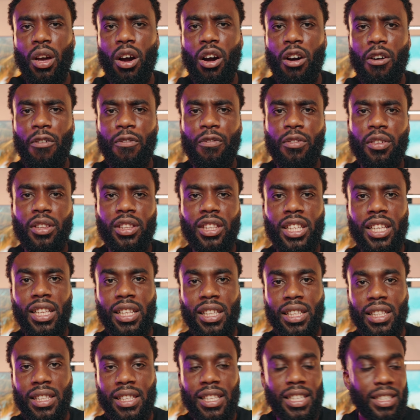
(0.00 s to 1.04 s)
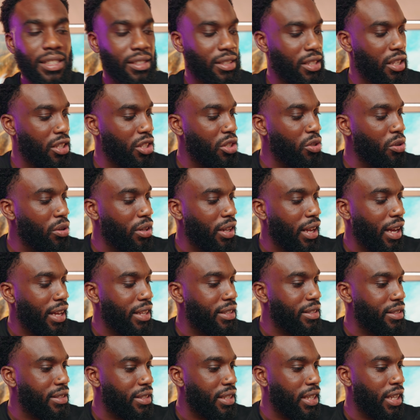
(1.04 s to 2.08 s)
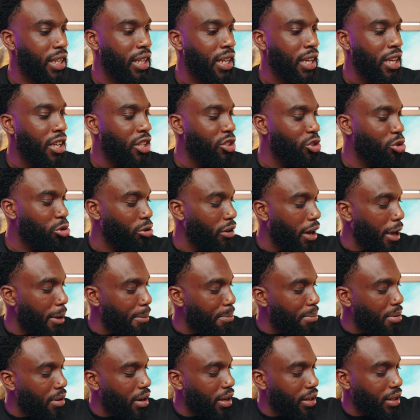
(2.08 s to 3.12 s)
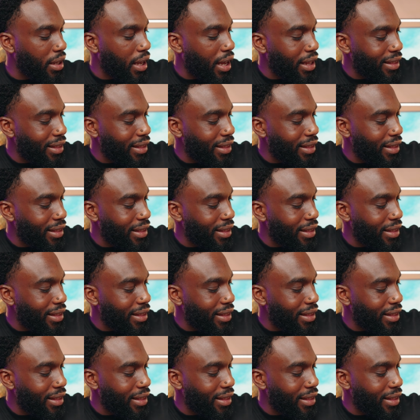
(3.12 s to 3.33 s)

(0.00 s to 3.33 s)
of this Ulanzi tripod.